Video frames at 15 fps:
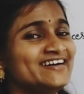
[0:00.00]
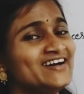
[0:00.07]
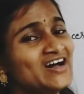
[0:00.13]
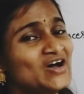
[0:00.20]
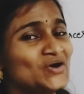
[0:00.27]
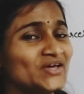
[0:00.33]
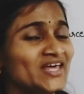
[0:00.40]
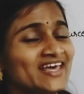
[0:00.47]

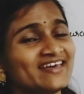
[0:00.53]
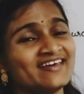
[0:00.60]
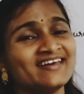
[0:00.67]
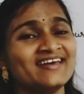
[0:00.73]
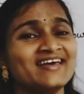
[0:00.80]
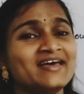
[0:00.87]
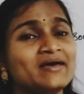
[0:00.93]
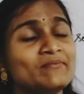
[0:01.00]
Okay,
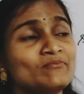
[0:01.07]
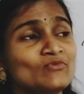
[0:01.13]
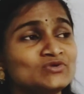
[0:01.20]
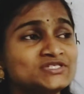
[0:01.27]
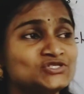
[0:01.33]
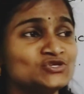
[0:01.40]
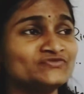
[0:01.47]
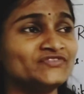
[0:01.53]

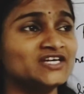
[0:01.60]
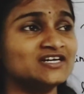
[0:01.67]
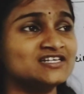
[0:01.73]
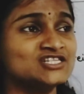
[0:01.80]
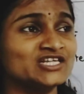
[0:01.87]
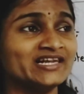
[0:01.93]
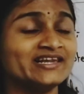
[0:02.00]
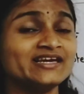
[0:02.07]
most of the
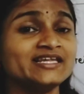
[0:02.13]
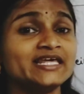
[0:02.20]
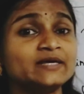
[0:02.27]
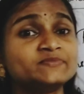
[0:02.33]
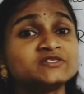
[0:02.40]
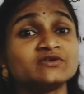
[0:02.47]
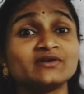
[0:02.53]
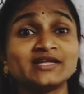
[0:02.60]
children
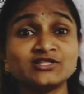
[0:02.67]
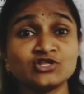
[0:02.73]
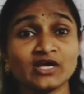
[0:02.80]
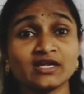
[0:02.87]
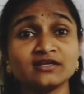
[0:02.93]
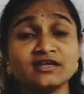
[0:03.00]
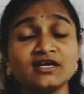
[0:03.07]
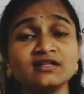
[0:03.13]
keeps
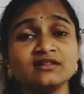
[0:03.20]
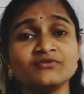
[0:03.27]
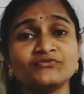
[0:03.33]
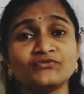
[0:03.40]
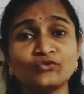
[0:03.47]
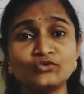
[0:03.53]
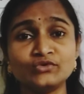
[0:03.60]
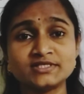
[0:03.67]
rejecting the
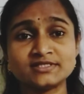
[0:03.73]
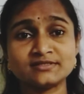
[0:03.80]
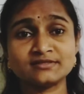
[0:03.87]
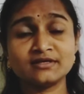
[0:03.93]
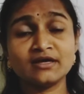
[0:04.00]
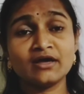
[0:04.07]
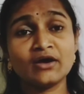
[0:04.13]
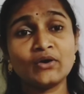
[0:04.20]
fruits.
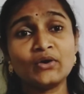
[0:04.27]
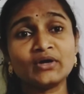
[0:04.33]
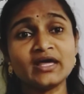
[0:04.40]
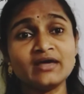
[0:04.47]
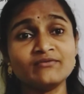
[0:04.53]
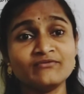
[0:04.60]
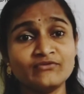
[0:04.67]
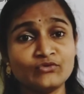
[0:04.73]

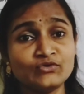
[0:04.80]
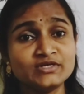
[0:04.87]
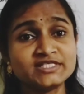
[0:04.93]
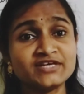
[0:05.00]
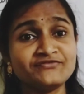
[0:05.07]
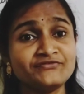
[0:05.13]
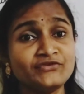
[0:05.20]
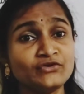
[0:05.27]
Okay, fruits,
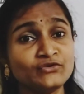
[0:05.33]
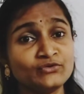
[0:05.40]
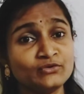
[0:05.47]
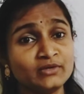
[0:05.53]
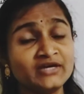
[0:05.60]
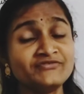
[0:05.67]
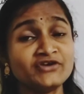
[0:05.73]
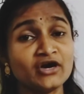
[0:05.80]
if
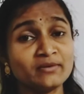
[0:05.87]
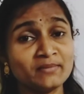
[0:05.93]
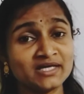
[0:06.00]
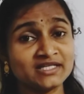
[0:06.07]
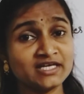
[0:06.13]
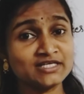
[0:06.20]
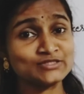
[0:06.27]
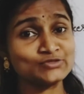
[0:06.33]
your mother
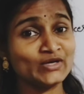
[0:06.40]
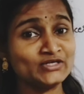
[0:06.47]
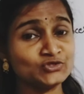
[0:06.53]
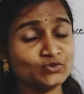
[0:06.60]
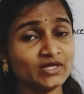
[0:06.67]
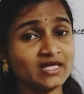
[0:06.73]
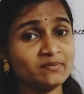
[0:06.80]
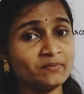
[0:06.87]
is going to
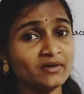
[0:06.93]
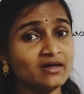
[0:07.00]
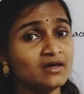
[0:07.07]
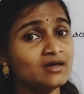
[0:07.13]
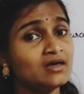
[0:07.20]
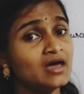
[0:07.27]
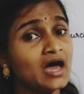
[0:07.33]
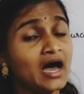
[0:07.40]
keep,
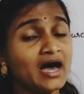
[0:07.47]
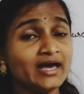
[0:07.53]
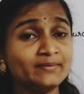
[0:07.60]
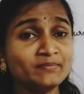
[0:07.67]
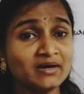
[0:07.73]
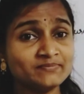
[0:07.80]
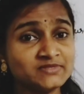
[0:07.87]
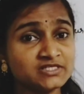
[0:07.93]
I am
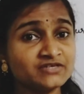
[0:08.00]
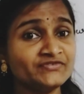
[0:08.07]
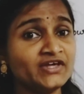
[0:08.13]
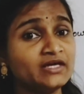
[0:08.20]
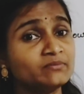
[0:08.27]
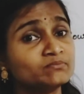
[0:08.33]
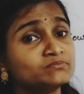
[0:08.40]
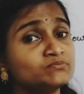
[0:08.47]

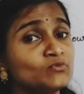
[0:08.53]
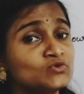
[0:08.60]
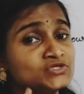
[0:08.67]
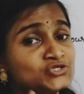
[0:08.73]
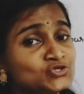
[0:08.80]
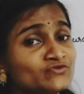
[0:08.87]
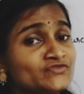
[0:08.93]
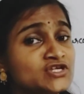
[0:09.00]
observing
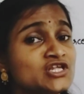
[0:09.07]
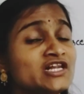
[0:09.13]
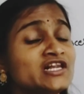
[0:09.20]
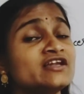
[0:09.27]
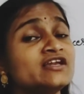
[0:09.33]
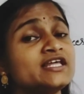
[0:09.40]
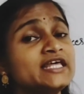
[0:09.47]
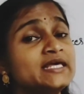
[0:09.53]
most of the
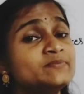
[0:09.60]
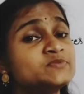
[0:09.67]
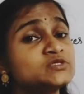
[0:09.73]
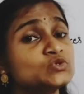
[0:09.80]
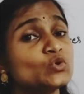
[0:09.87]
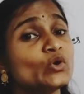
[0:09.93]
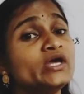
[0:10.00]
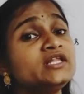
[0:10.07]
children keeps
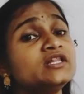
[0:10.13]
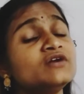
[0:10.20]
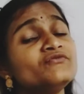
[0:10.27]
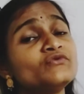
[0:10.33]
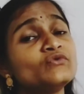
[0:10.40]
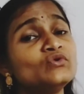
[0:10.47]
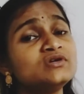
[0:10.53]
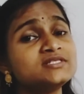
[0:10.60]
throwing the
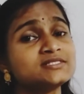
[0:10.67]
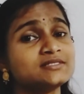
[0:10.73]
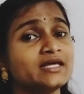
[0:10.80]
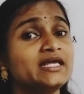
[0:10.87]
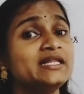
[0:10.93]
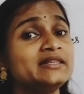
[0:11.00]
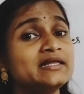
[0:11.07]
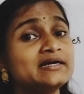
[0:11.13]
fruits
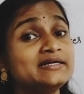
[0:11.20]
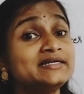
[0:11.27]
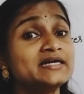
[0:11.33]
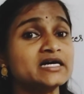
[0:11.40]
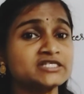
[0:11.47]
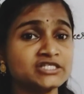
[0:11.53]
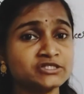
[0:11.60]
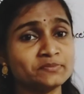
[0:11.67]
in the
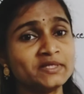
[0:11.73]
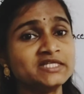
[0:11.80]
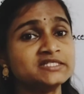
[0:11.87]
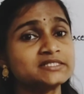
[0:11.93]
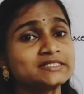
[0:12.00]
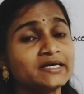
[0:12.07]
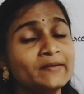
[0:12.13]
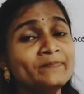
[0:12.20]
dustbins.